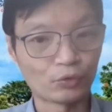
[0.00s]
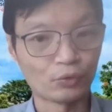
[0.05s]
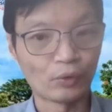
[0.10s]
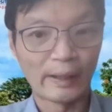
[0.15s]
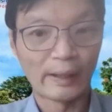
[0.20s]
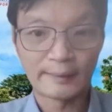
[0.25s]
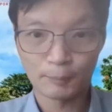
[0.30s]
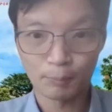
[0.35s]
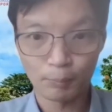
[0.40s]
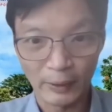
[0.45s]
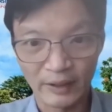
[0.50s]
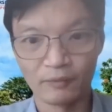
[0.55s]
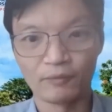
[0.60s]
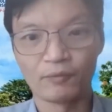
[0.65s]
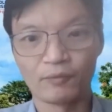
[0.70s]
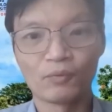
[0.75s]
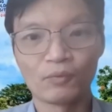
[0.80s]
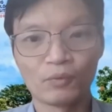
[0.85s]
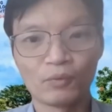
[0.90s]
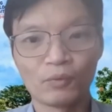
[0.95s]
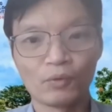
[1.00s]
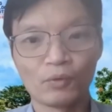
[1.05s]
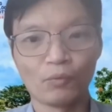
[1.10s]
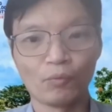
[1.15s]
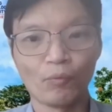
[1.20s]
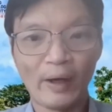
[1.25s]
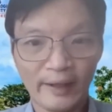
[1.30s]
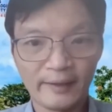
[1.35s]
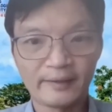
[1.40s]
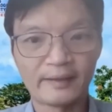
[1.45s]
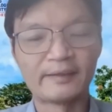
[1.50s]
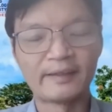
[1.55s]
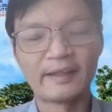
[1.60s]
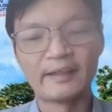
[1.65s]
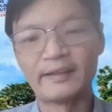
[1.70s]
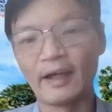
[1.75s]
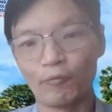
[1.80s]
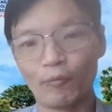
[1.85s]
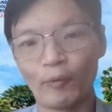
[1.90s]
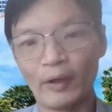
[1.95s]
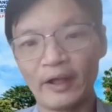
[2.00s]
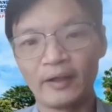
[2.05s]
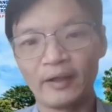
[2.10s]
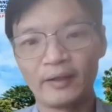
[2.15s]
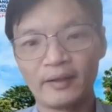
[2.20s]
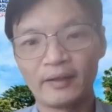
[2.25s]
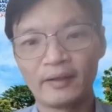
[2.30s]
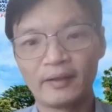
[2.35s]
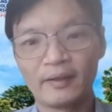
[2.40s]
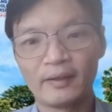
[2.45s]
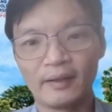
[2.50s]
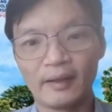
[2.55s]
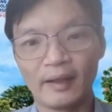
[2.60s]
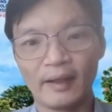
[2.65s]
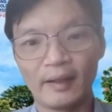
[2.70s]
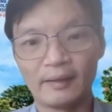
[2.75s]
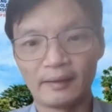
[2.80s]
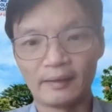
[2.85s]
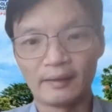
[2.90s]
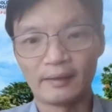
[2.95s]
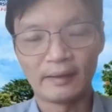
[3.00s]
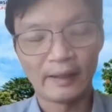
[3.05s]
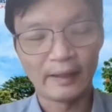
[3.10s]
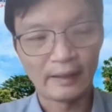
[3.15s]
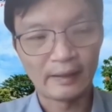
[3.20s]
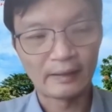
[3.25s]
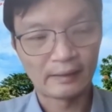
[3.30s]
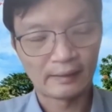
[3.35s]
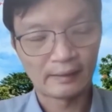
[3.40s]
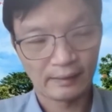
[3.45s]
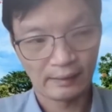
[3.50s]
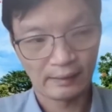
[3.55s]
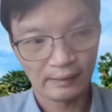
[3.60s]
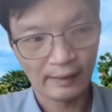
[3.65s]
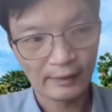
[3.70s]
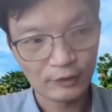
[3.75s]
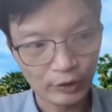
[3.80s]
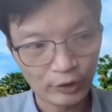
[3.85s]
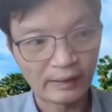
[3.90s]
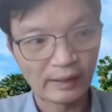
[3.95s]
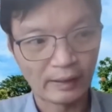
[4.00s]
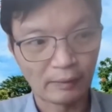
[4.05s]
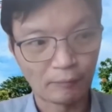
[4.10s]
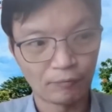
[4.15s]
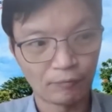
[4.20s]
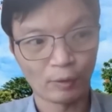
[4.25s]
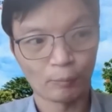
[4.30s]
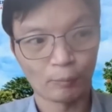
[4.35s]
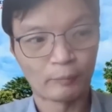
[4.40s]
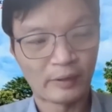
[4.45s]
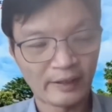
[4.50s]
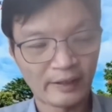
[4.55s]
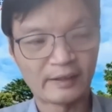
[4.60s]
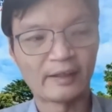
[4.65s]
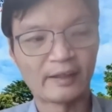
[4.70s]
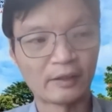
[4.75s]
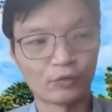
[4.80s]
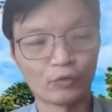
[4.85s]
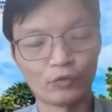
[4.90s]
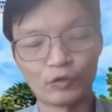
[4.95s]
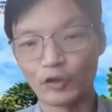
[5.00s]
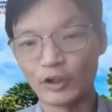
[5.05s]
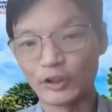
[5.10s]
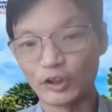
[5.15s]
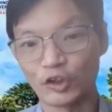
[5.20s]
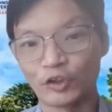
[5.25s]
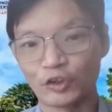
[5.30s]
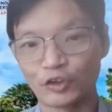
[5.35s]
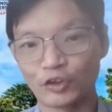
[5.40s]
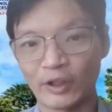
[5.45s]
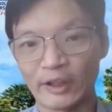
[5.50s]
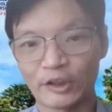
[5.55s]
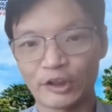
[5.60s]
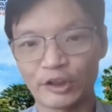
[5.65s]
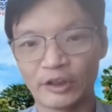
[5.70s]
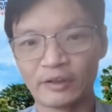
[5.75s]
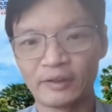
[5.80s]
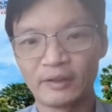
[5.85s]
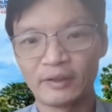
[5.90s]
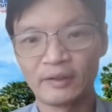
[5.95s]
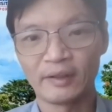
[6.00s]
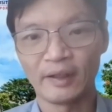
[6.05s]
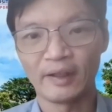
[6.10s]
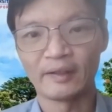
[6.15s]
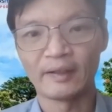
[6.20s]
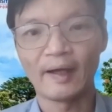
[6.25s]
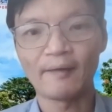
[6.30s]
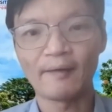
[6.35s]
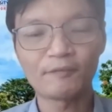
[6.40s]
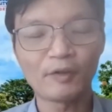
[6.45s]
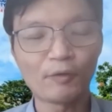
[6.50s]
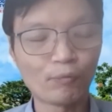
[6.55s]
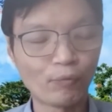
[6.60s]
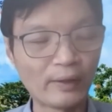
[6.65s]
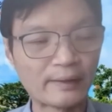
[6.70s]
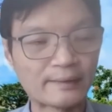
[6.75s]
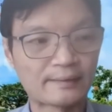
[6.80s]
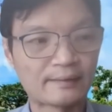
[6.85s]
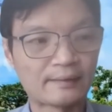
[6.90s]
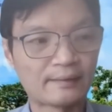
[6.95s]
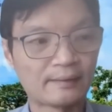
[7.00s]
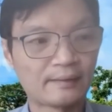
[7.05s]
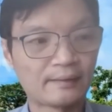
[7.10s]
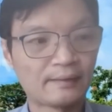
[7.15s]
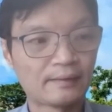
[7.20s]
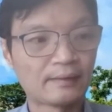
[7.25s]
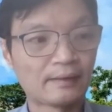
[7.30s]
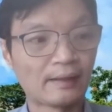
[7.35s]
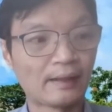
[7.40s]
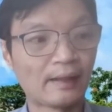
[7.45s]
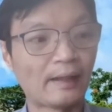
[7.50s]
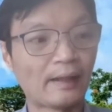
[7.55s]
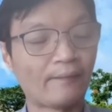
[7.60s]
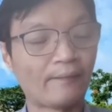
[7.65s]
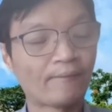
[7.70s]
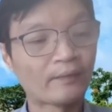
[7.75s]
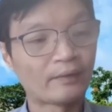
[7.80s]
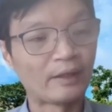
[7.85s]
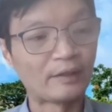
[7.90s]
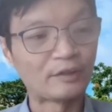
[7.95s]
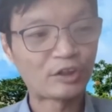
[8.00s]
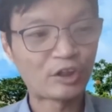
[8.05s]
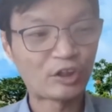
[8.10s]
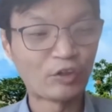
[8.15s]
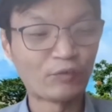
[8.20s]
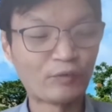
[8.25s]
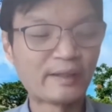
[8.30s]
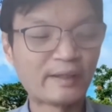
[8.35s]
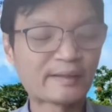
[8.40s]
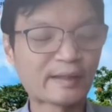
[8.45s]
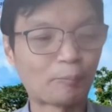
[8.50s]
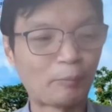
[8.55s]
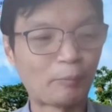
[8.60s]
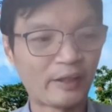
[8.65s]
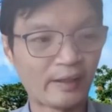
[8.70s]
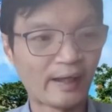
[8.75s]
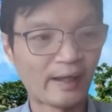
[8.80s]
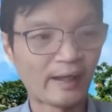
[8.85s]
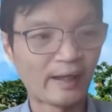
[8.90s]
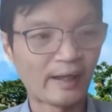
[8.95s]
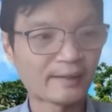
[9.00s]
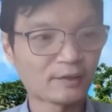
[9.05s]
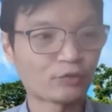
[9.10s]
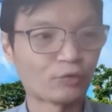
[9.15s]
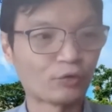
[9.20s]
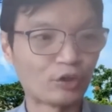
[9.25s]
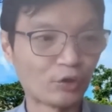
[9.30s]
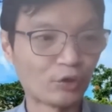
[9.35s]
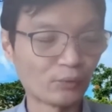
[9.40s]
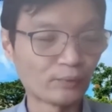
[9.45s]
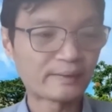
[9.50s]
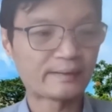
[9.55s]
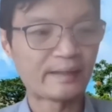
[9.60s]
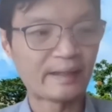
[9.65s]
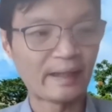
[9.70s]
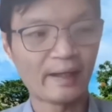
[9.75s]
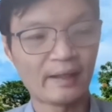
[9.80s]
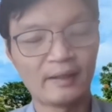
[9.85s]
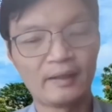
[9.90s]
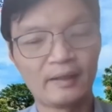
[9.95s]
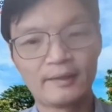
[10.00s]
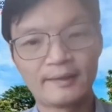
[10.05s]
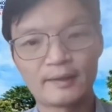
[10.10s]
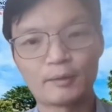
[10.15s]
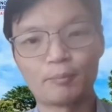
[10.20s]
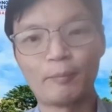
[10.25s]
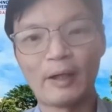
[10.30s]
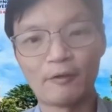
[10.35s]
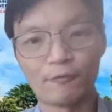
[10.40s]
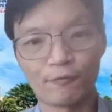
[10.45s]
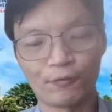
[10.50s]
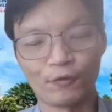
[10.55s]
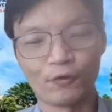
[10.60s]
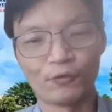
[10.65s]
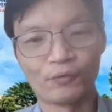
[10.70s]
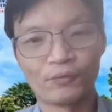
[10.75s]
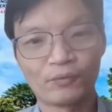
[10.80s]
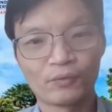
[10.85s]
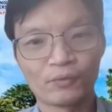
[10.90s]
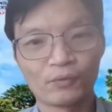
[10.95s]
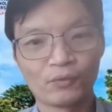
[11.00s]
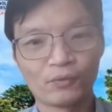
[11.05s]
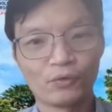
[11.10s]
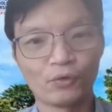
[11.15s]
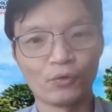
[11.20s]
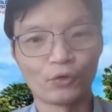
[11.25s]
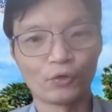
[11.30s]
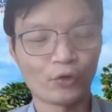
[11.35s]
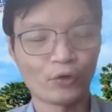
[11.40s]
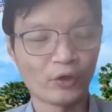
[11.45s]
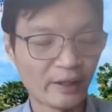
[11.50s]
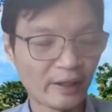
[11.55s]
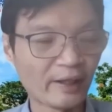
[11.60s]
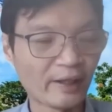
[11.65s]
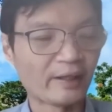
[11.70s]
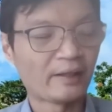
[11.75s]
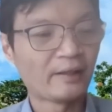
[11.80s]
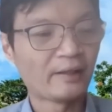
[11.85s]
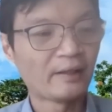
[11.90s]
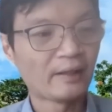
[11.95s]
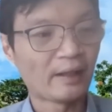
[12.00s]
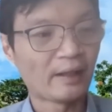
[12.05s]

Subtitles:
explain why they think that way. And they from there they can do knowledge construction. And afterwards, the students are being asked to use their smartphone to create